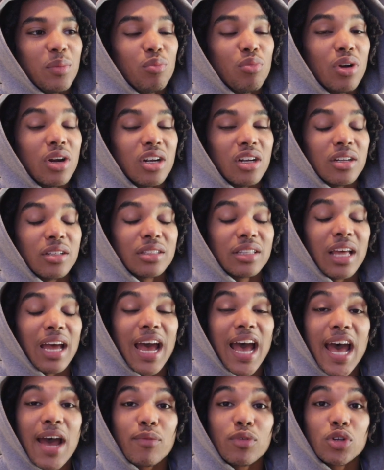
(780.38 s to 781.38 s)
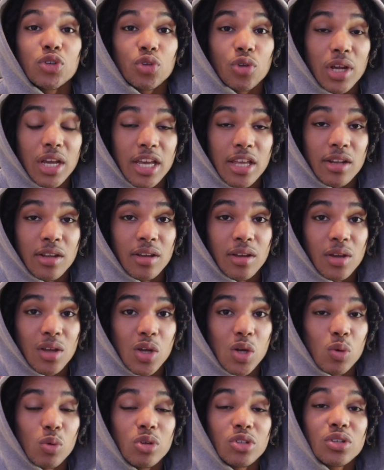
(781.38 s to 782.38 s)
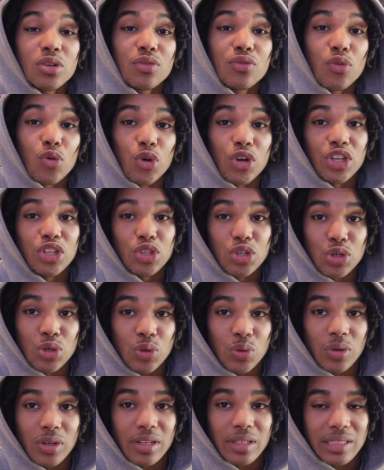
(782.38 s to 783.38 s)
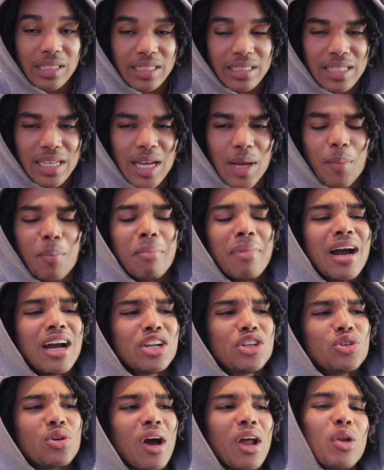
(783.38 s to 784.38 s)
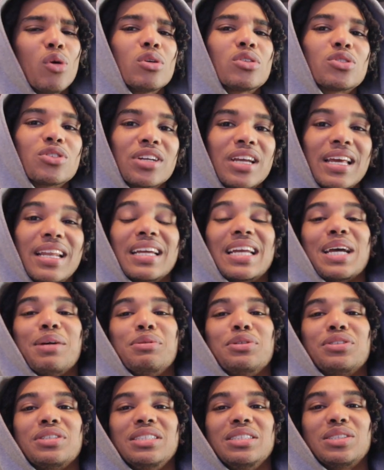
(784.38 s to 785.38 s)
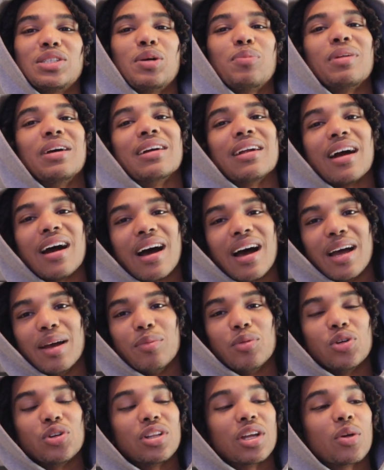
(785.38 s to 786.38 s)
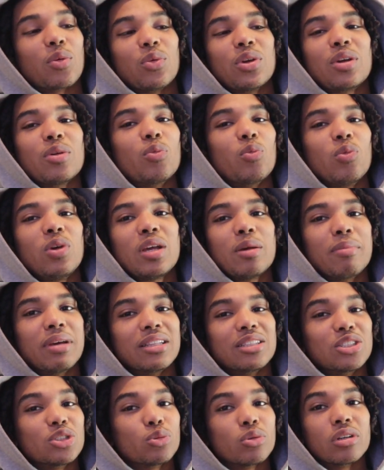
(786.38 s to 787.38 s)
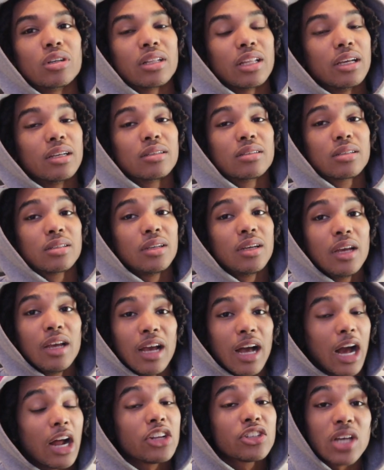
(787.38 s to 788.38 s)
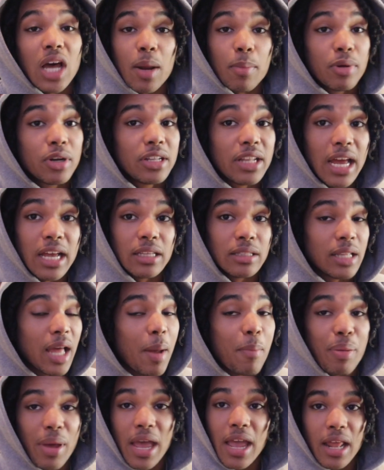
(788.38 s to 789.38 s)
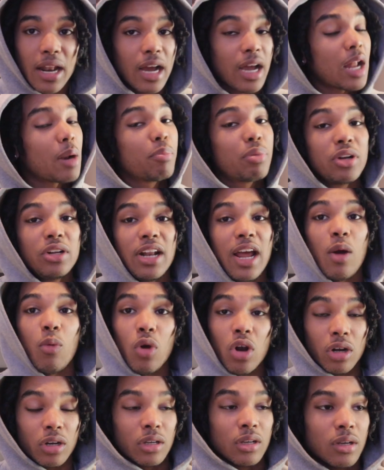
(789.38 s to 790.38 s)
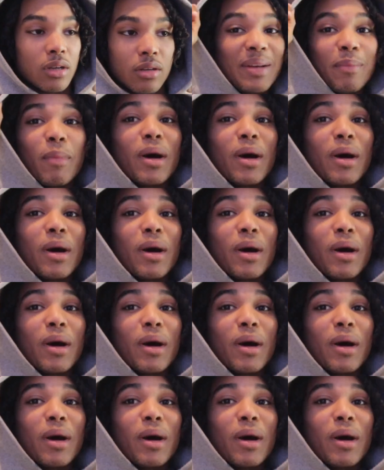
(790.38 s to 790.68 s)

Bruh, the average grade was a 42 on the exam. Mind you, I know it's organic chemistry, so I'm like, all right, bro, like, we can make this work. Like, I just gotta put in that pain. I gotta put in that work.